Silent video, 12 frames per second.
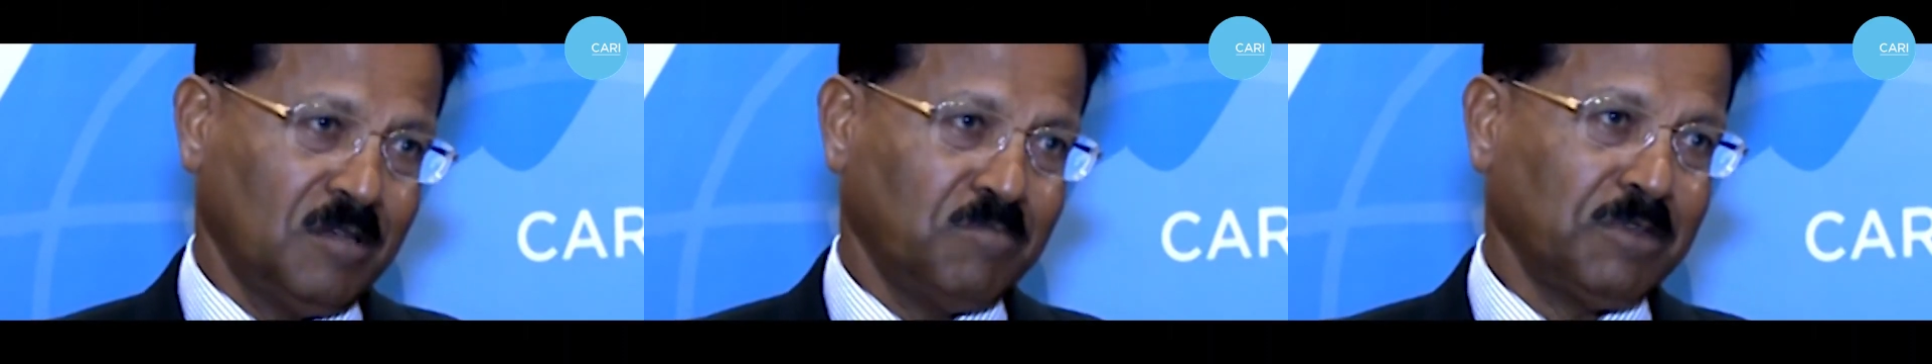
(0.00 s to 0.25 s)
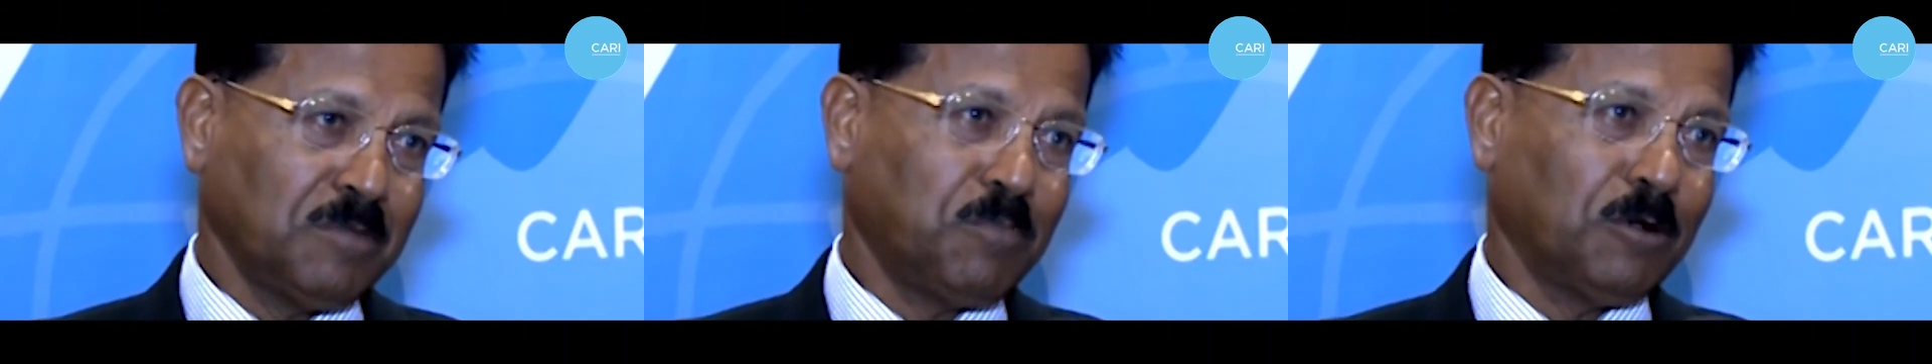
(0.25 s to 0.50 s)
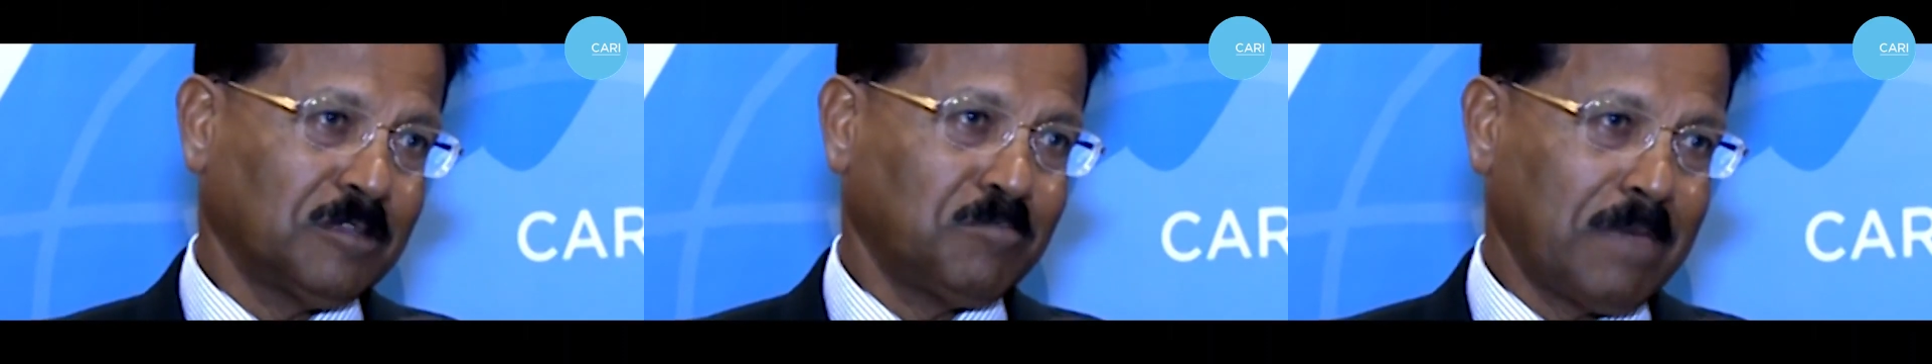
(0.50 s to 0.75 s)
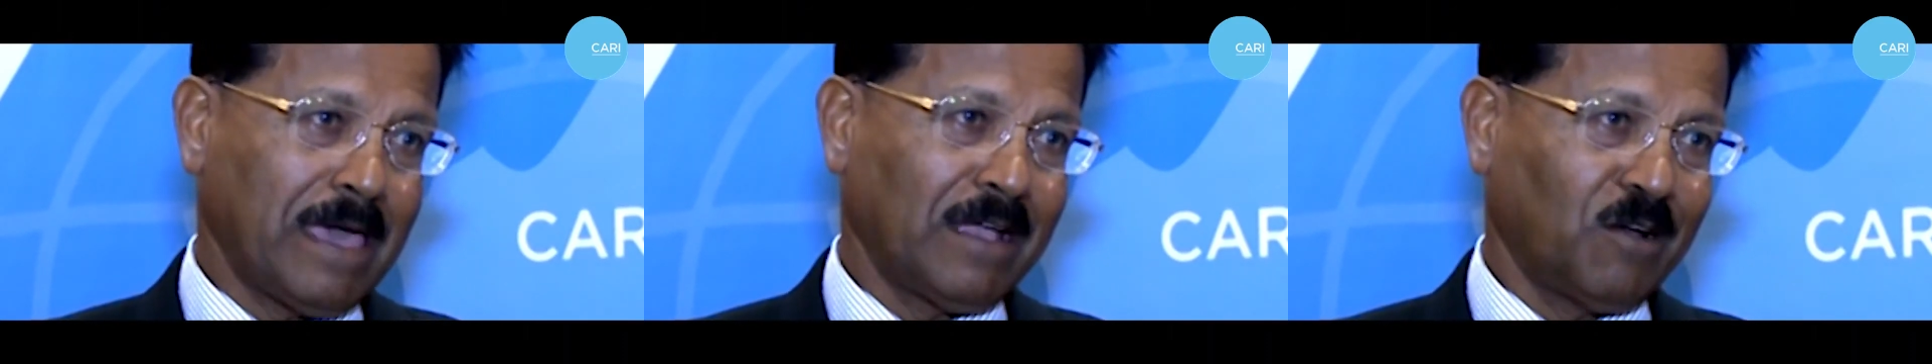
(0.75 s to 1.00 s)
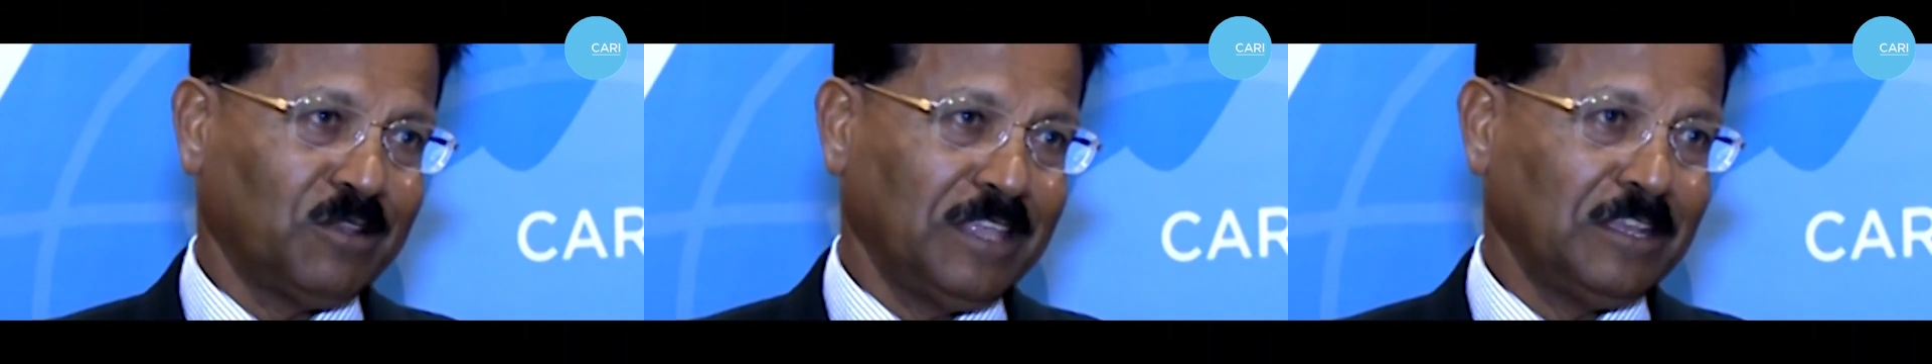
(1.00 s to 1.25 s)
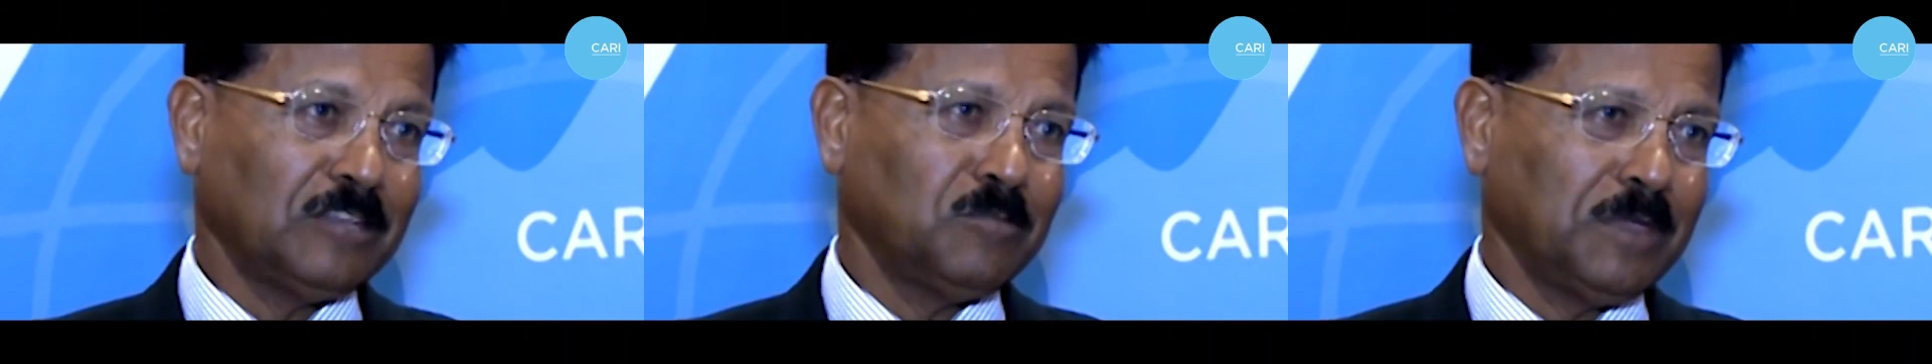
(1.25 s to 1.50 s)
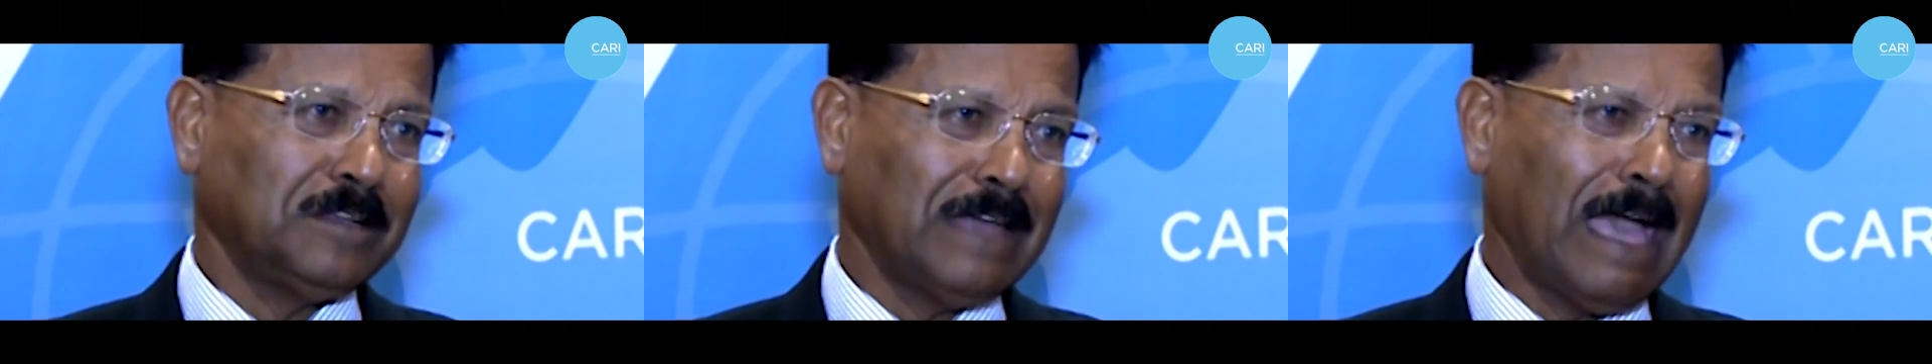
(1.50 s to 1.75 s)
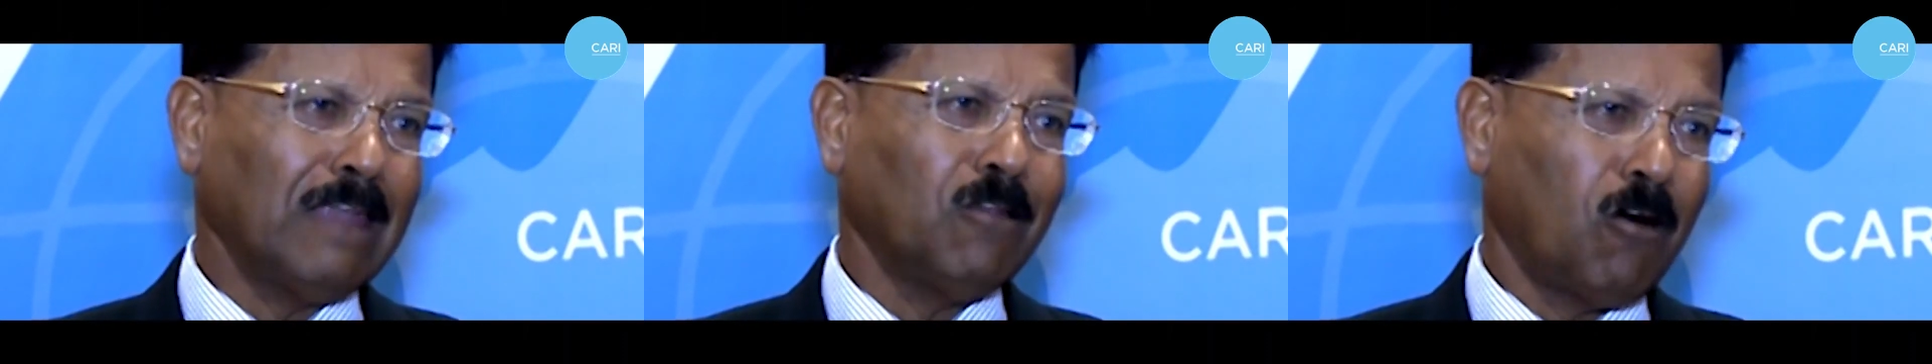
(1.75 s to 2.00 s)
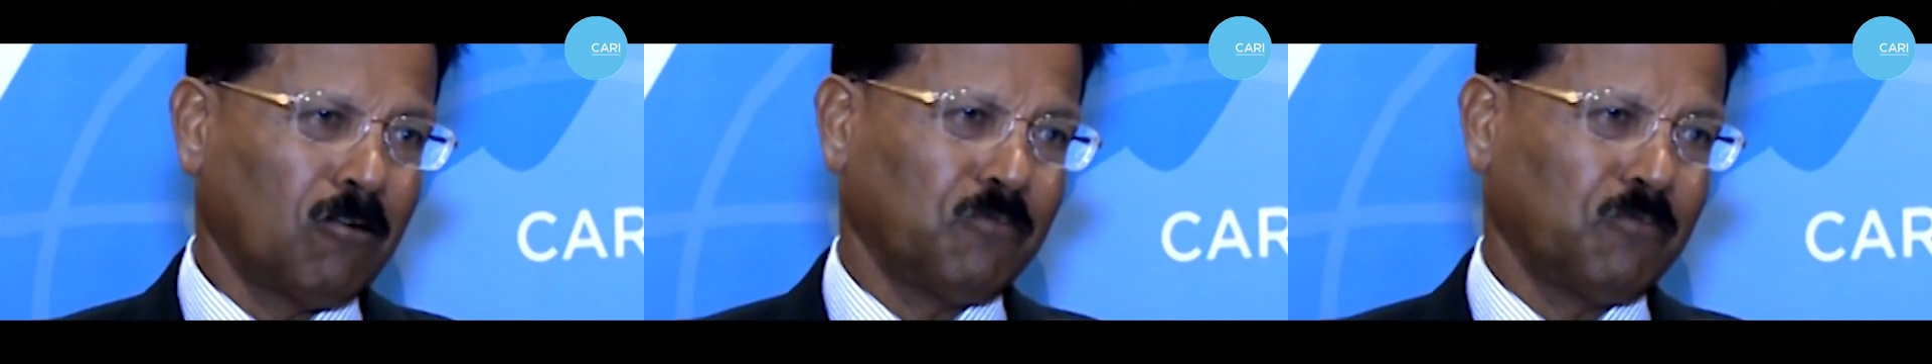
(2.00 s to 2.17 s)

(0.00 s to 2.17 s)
be reported back, or there need to be a dialogue